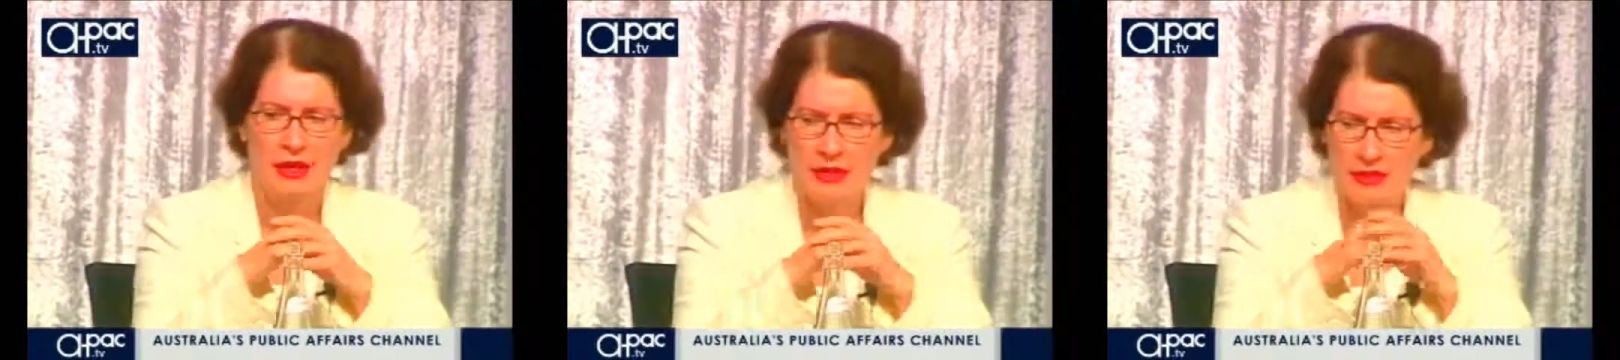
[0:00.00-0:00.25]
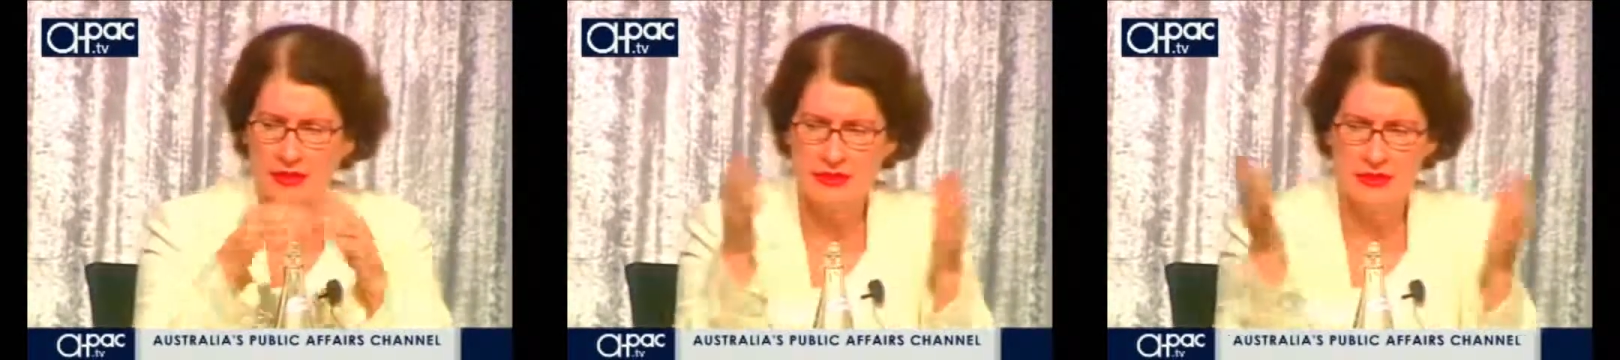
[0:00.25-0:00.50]

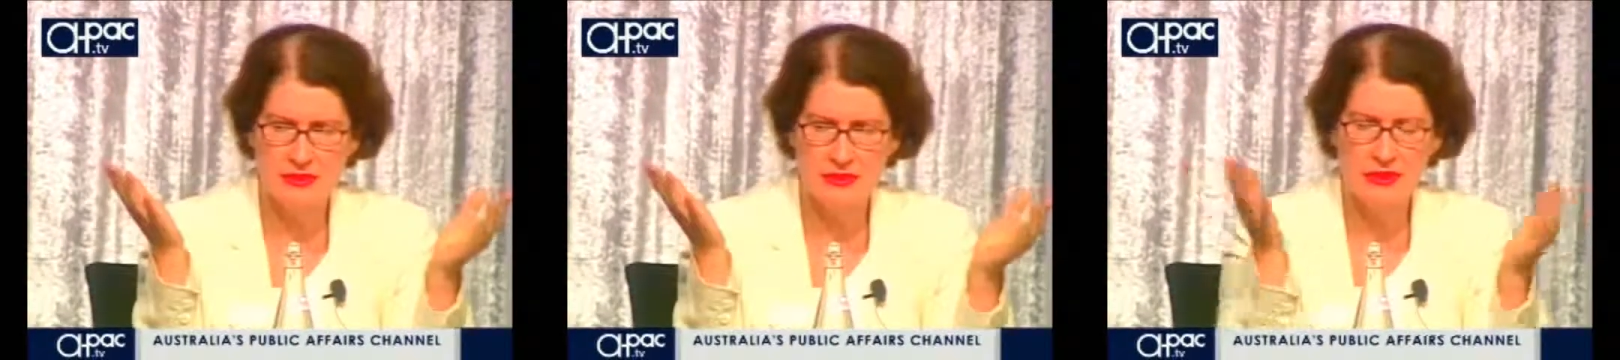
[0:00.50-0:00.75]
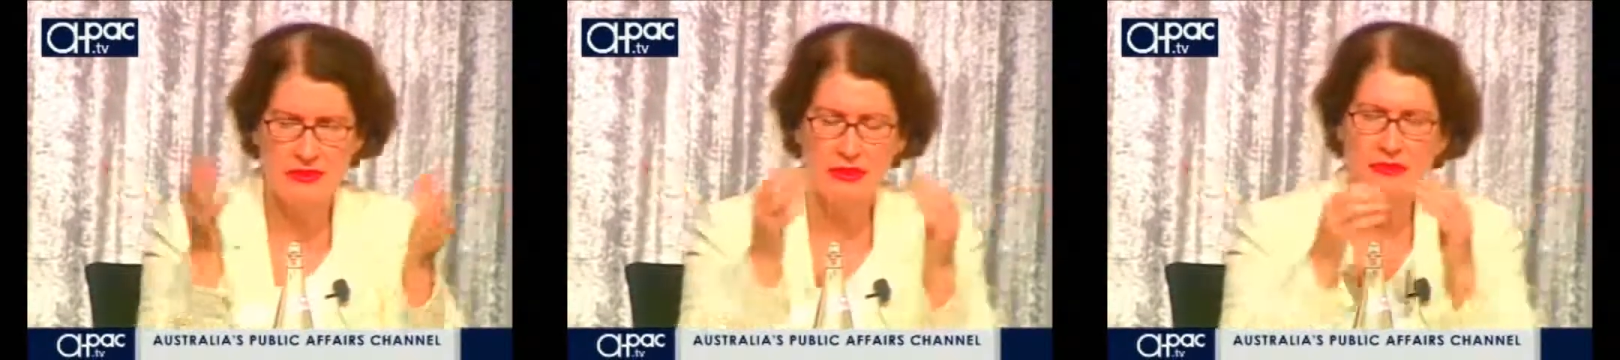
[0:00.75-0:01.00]
is
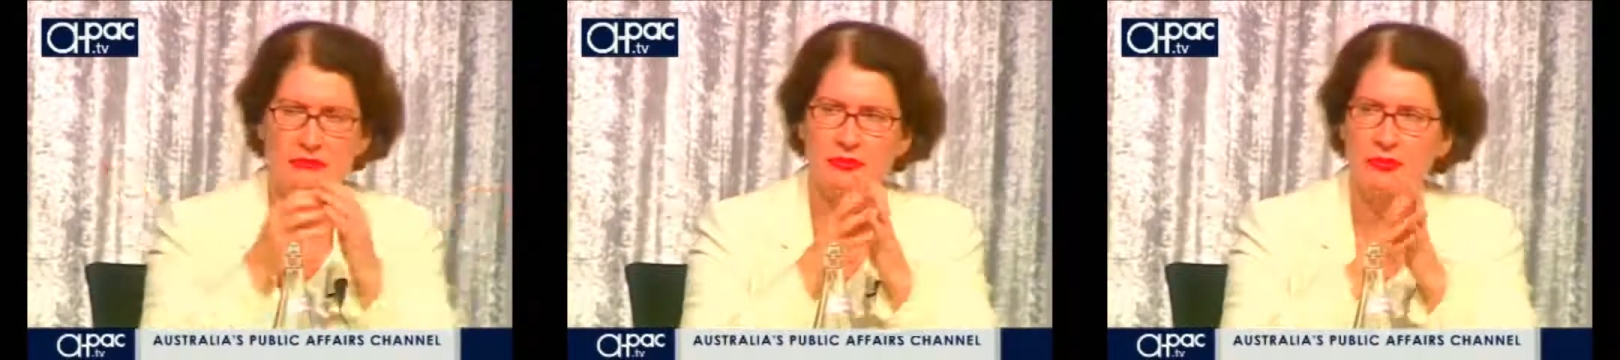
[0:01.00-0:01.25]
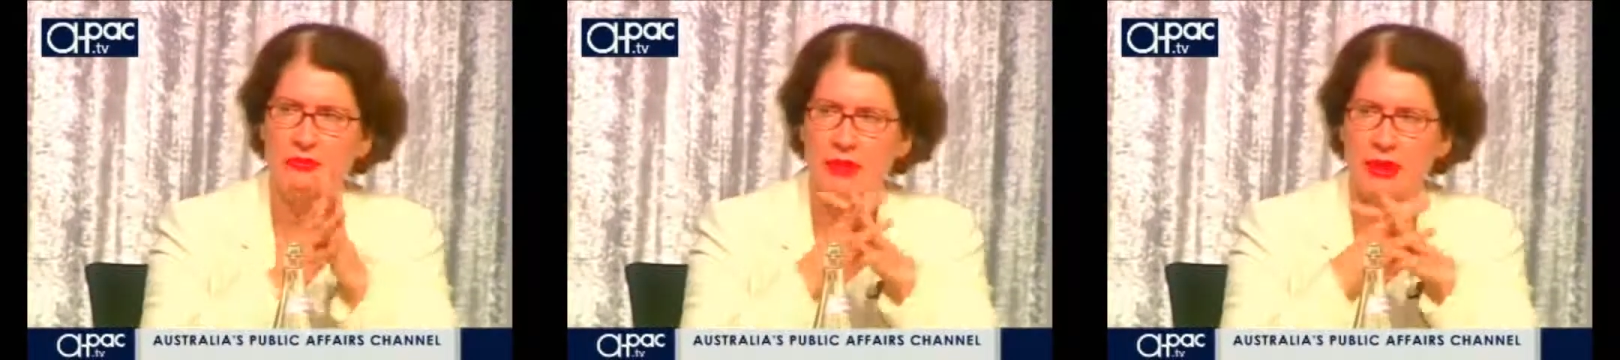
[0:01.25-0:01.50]
their
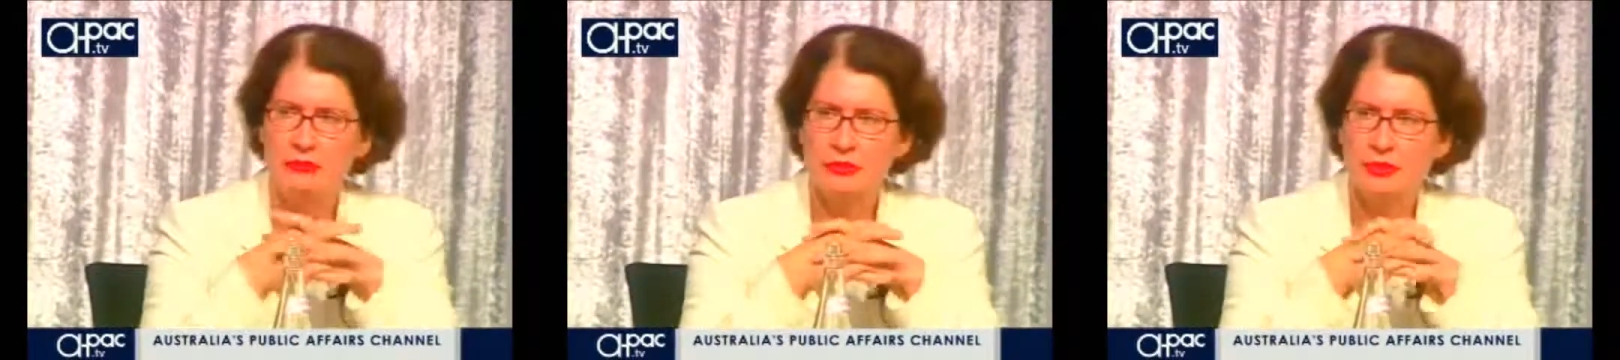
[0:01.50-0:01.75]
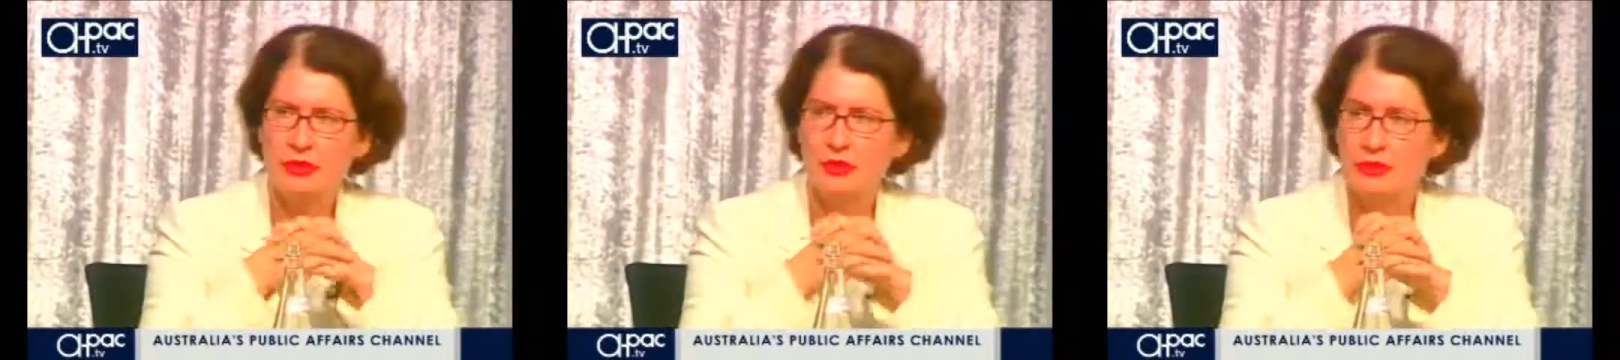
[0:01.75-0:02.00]
view about
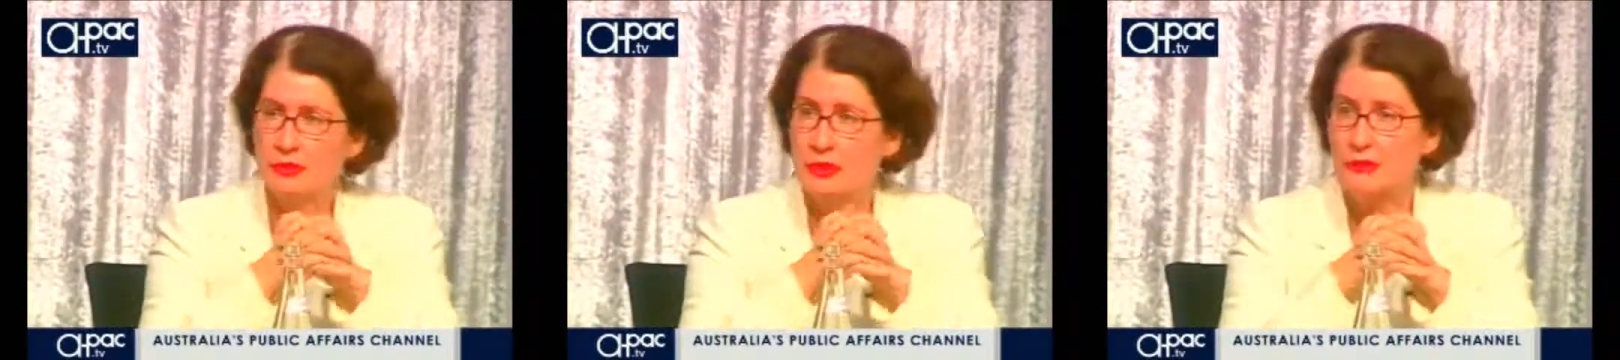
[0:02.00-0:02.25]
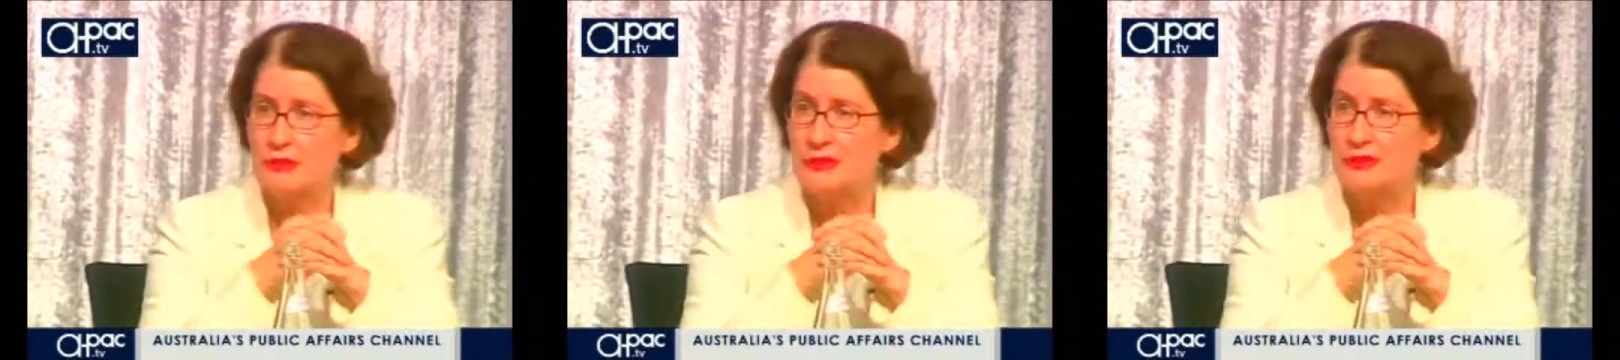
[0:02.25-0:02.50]
working in the
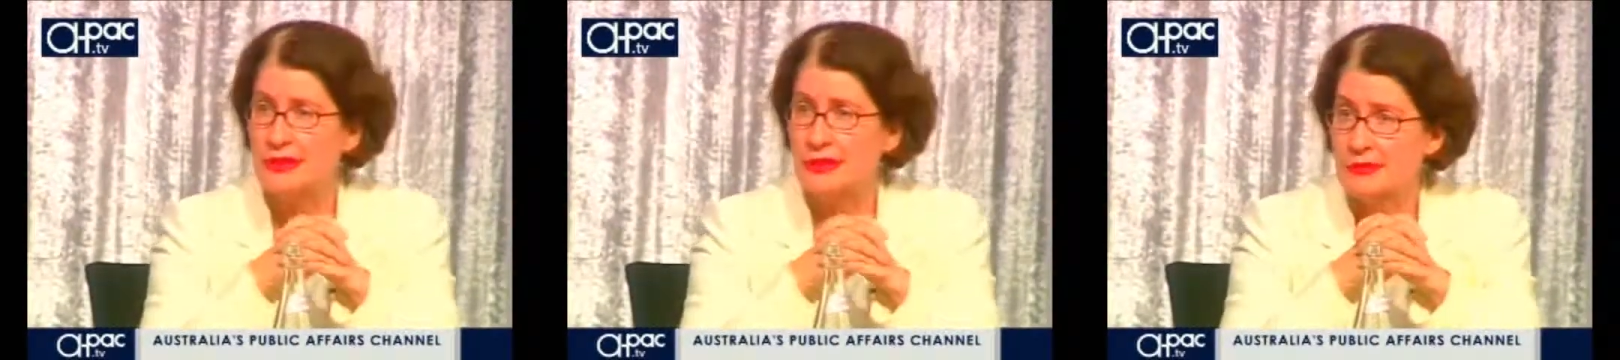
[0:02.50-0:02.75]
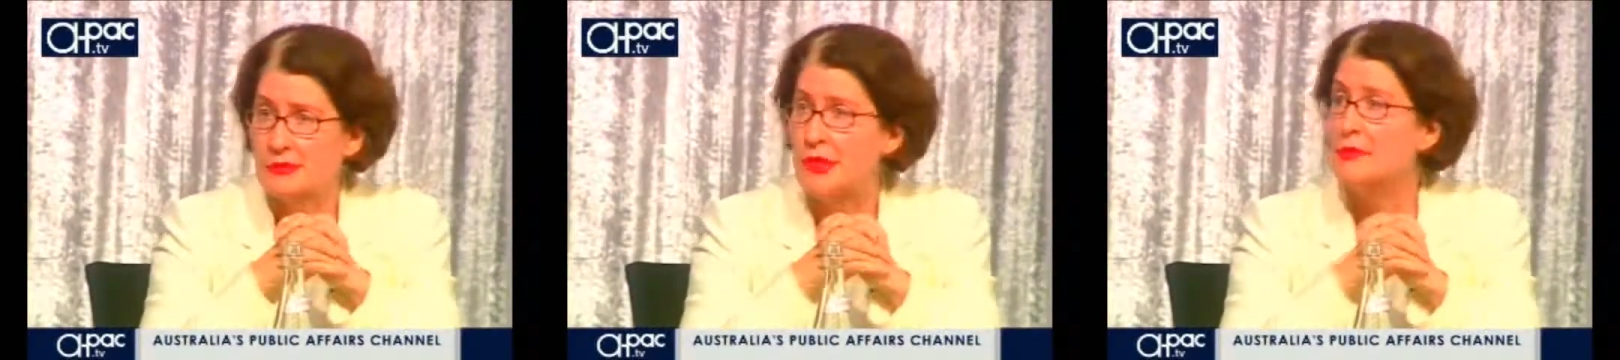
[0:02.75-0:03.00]

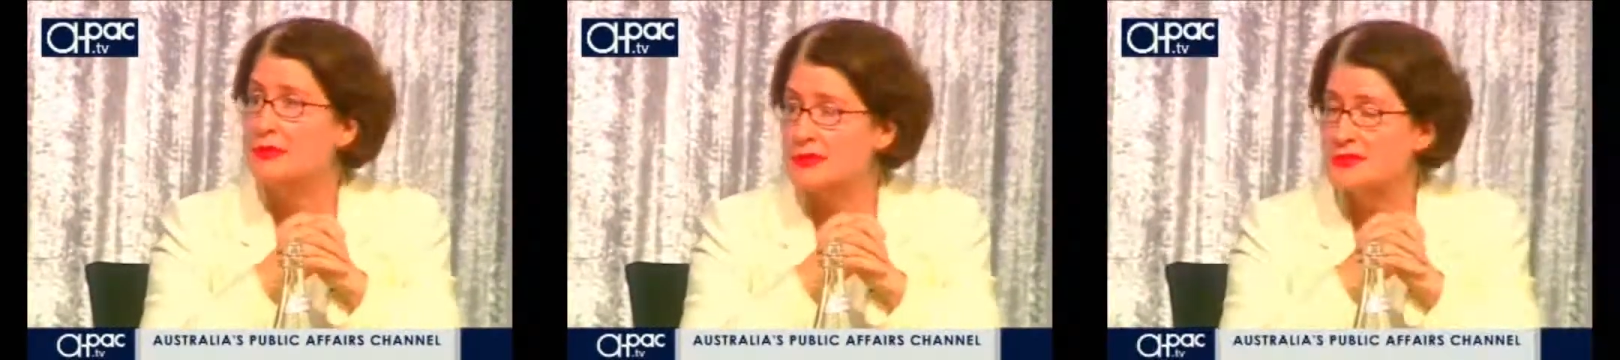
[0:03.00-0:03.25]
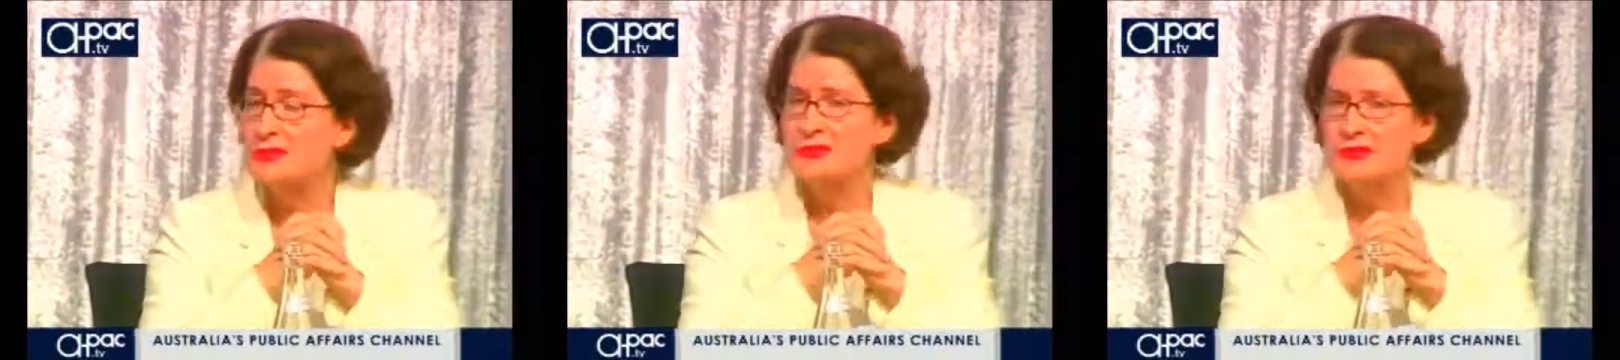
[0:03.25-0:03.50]

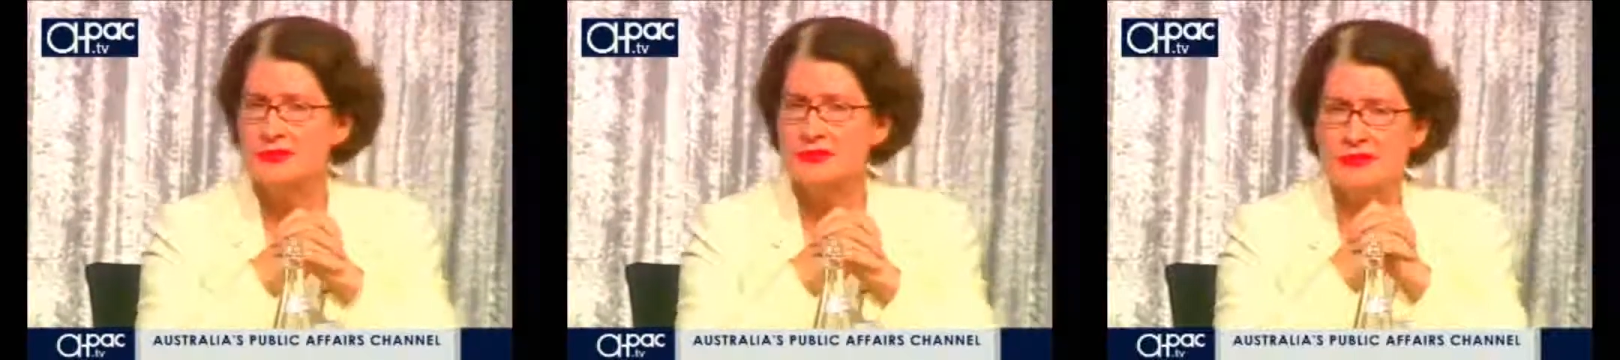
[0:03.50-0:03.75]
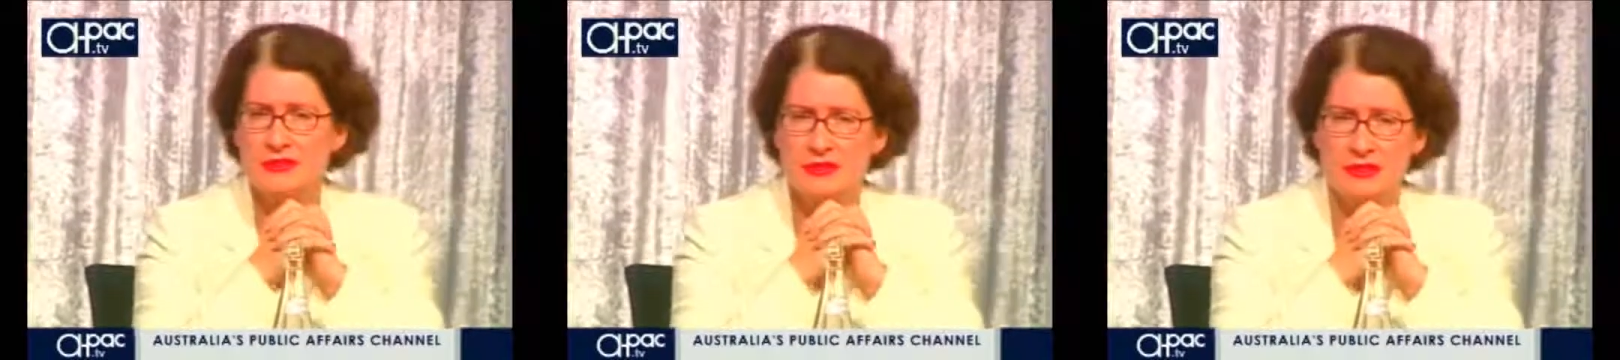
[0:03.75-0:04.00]
public's interest.